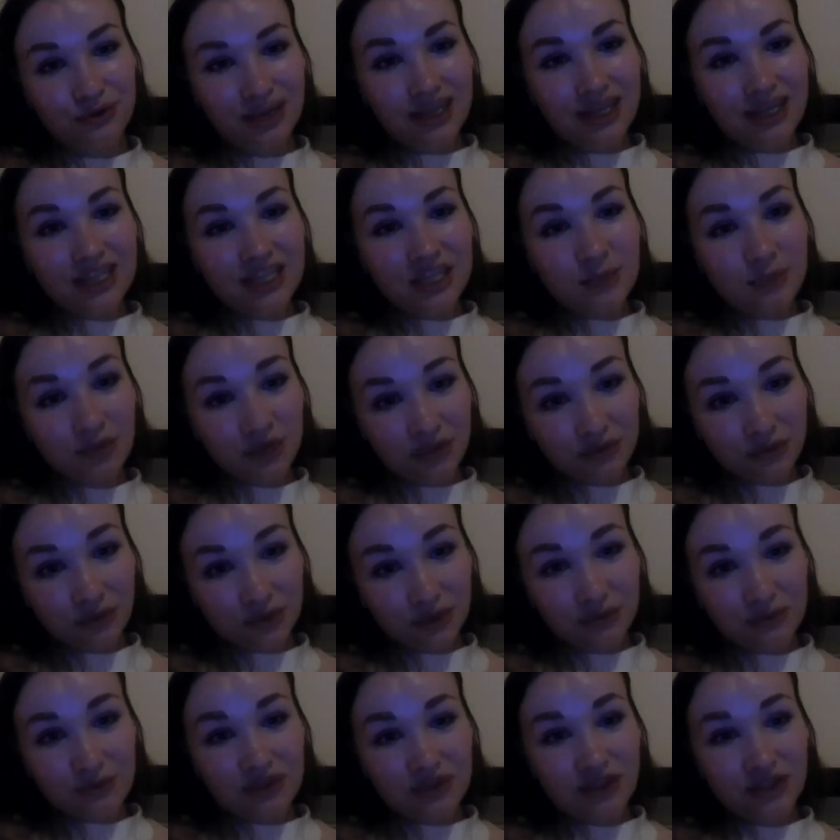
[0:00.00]
speak for
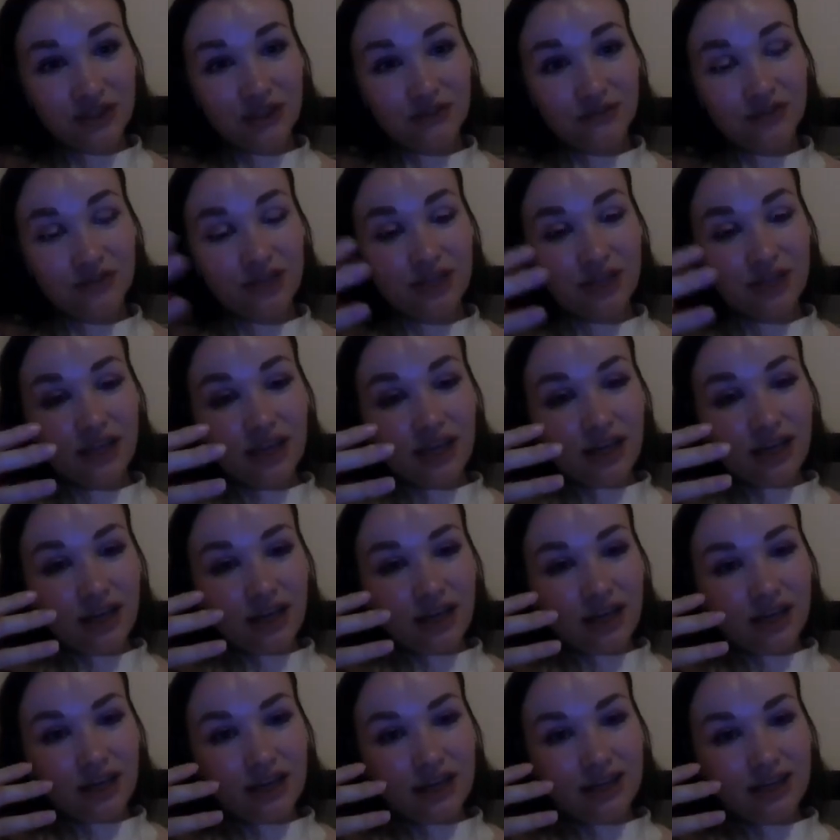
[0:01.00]
themselves,
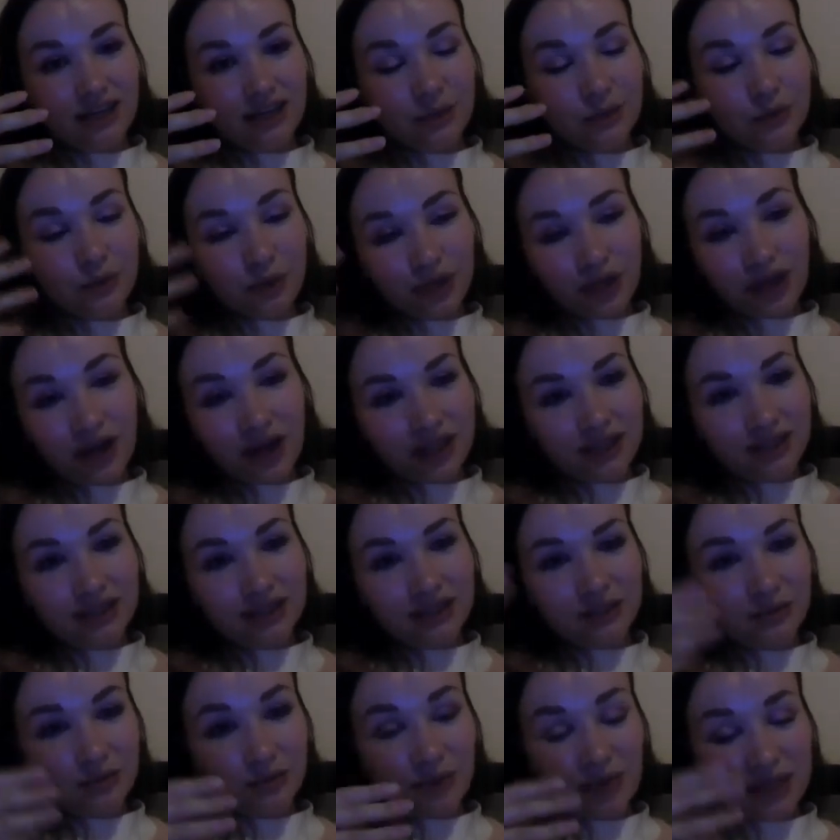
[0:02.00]
and we act
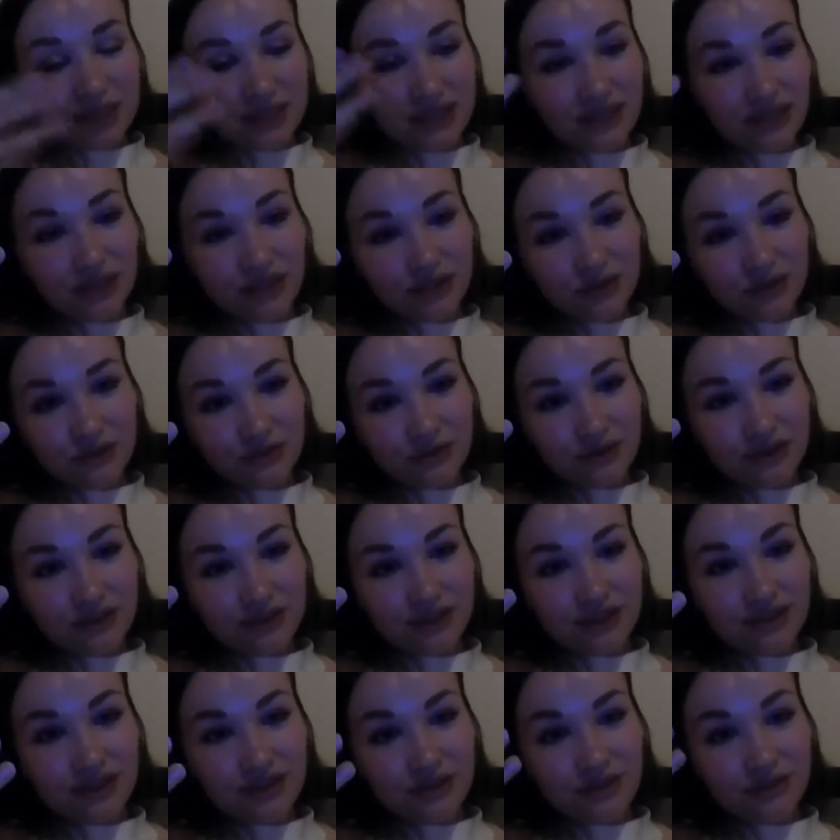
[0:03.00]
in the best
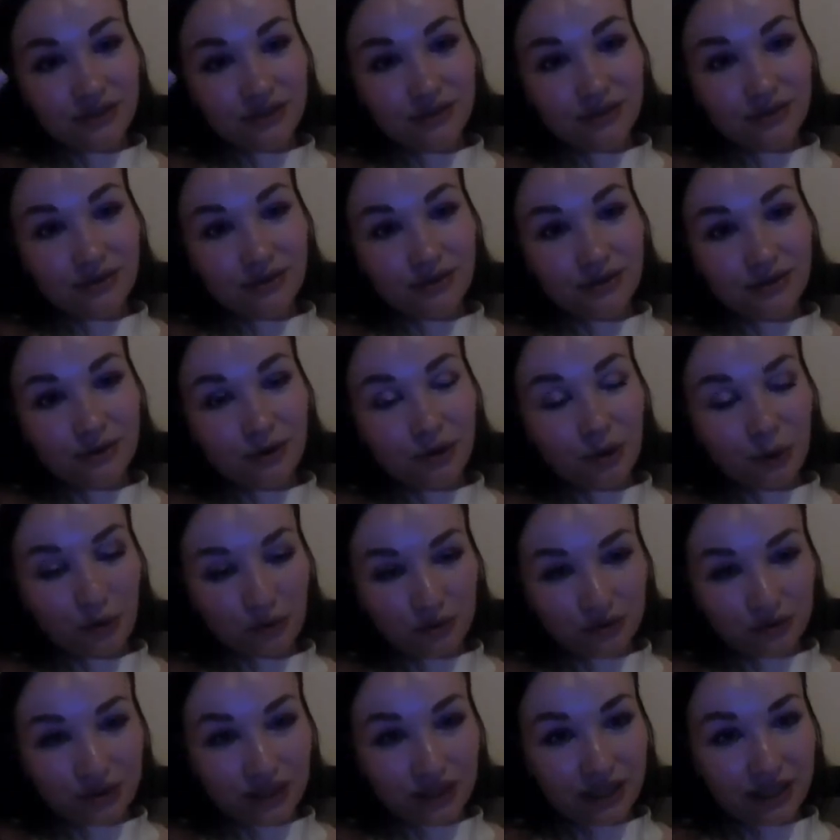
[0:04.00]
interests
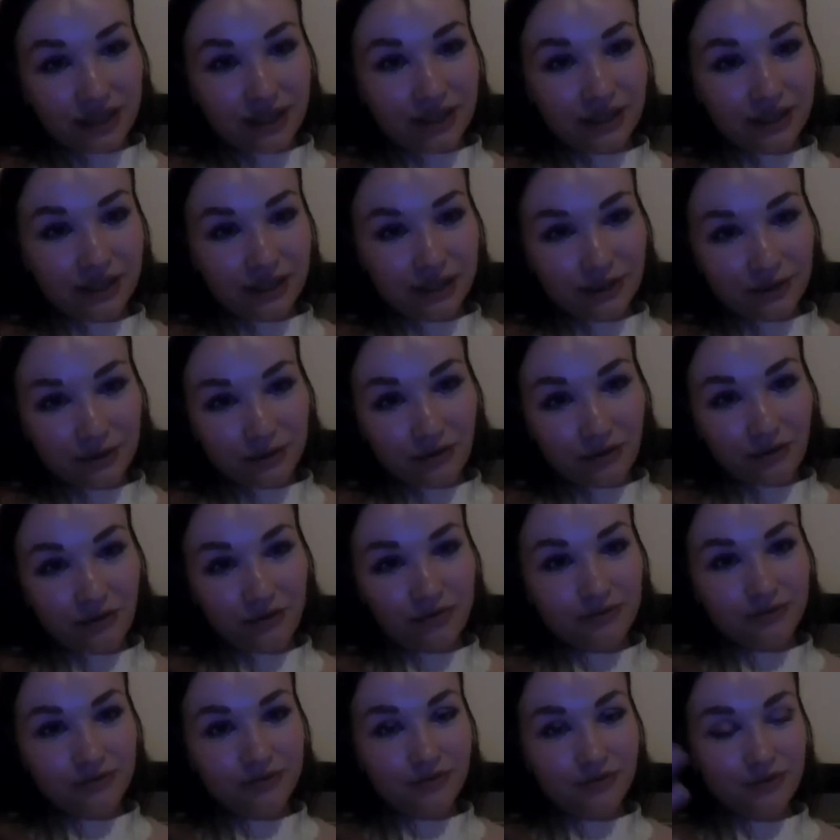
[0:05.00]
of their health.
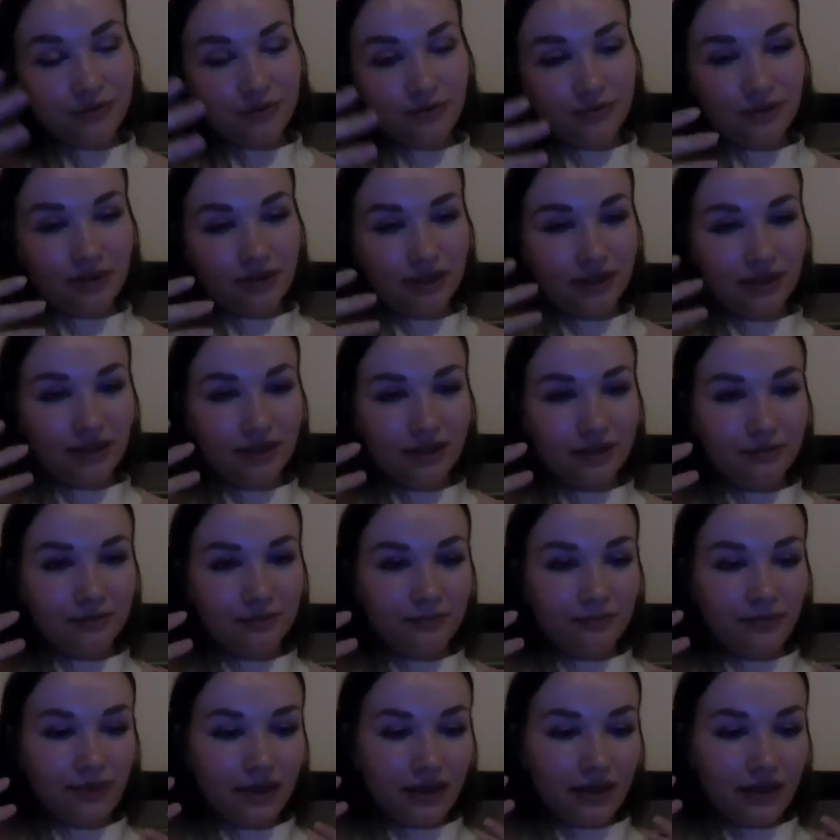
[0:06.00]

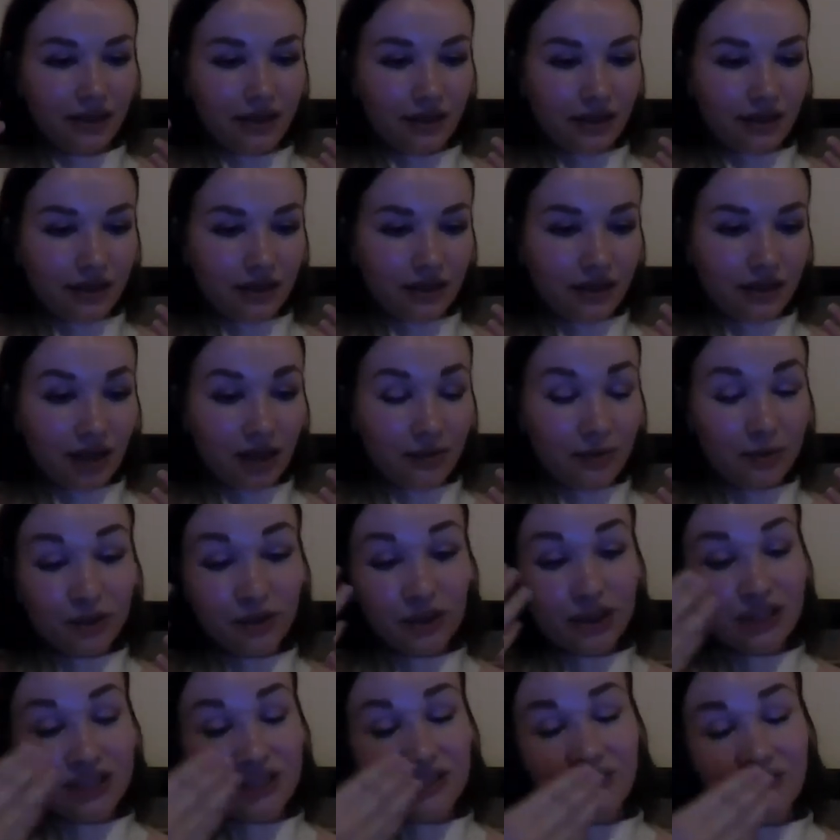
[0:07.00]
I mean,
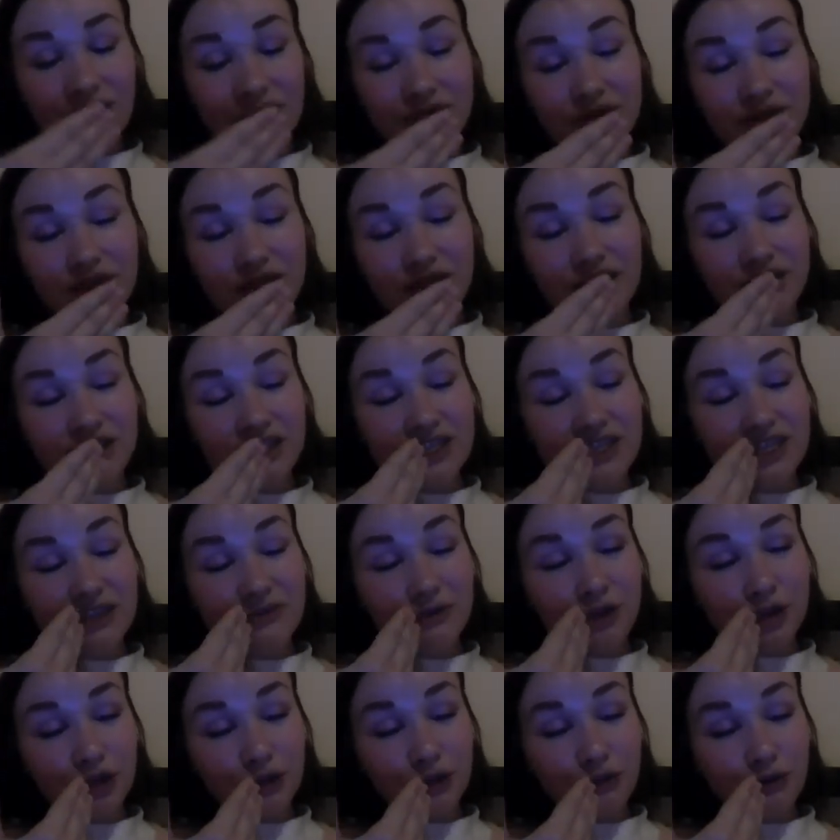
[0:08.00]
it's a
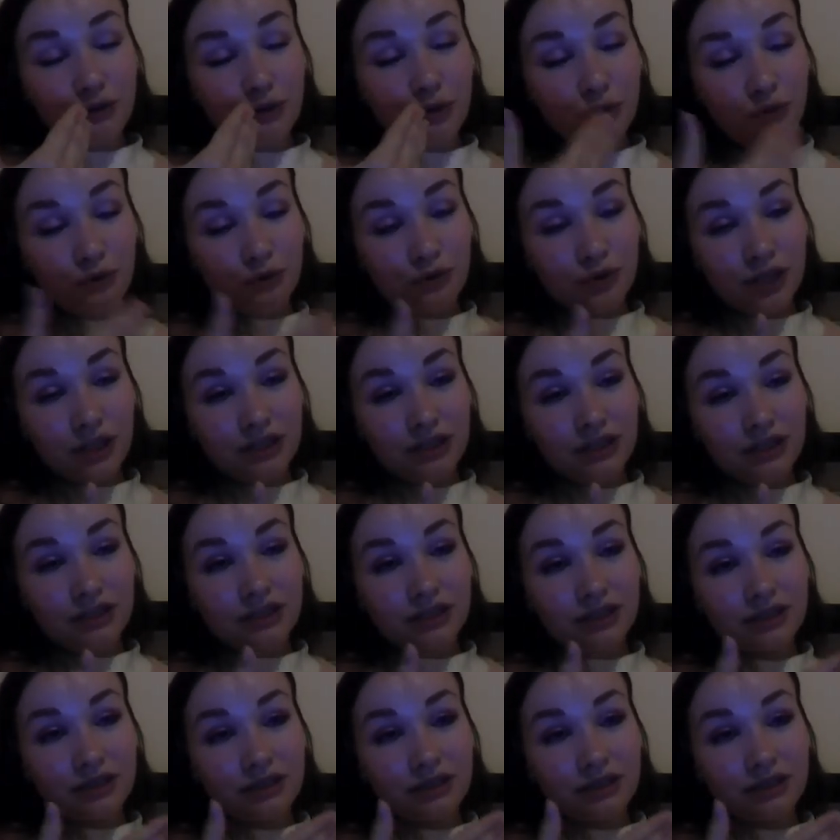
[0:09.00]
very fulfilling